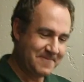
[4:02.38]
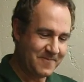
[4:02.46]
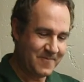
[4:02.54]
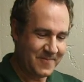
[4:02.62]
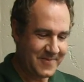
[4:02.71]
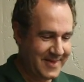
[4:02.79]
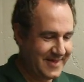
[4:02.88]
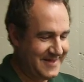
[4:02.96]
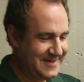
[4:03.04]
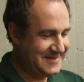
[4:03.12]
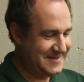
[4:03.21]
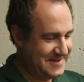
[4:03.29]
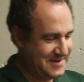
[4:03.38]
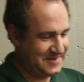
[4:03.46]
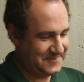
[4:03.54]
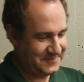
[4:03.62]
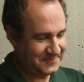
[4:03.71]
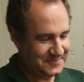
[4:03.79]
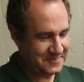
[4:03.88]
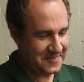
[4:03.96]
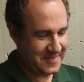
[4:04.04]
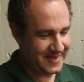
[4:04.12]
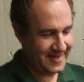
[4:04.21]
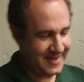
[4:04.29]
Like, all these years, I had never yeah.
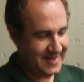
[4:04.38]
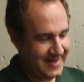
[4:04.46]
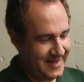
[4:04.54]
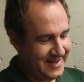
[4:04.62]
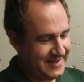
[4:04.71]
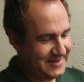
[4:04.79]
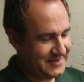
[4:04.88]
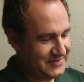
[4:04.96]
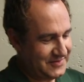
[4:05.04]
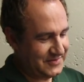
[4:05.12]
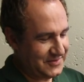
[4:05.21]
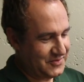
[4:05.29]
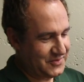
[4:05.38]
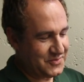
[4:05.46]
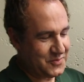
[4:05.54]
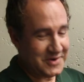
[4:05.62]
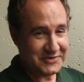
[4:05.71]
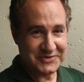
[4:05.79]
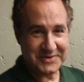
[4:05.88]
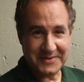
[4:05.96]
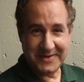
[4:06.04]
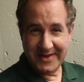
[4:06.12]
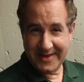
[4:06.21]
bothered to ask him till now. This is a good question.